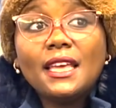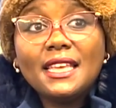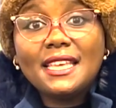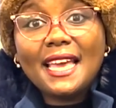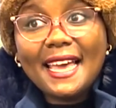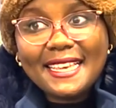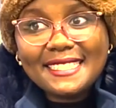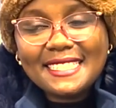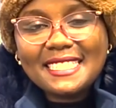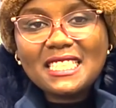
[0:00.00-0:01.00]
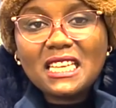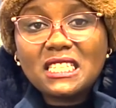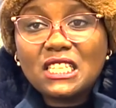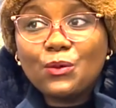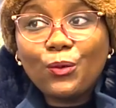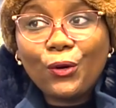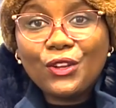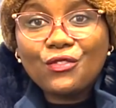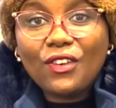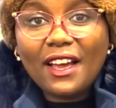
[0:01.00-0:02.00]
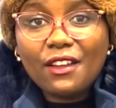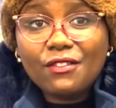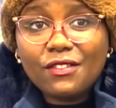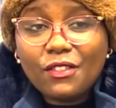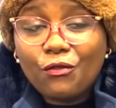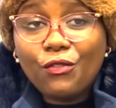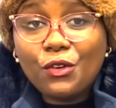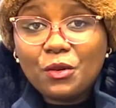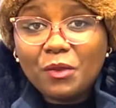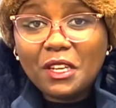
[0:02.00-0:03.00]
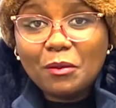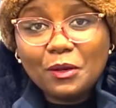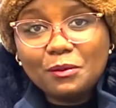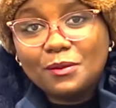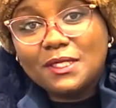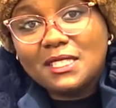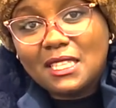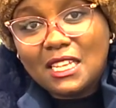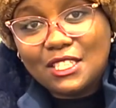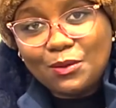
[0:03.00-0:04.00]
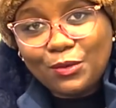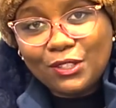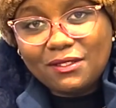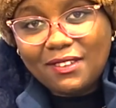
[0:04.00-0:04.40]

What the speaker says: Yes, it's 13.5. The very minimum is 13.5.